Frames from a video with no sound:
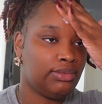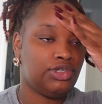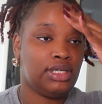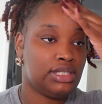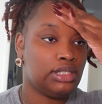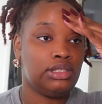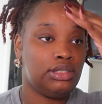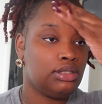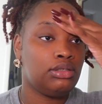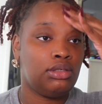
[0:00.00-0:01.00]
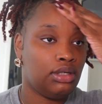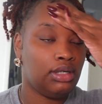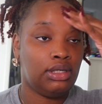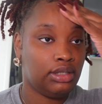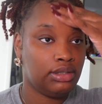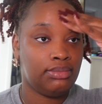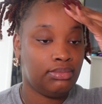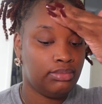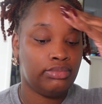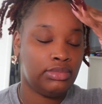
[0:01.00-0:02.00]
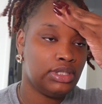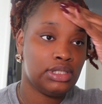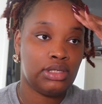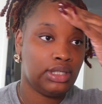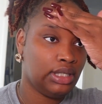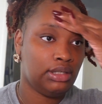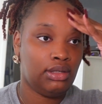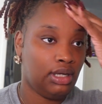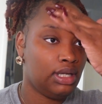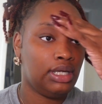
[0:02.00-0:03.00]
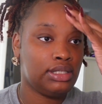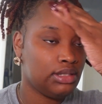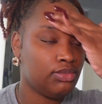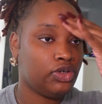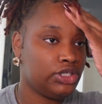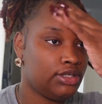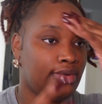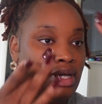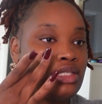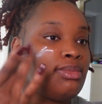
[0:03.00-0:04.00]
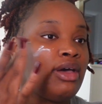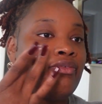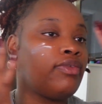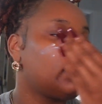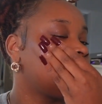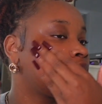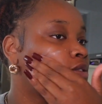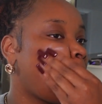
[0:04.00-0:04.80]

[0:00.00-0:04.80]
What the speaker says: I have dry skin. And so yeah, I like to moisturize my face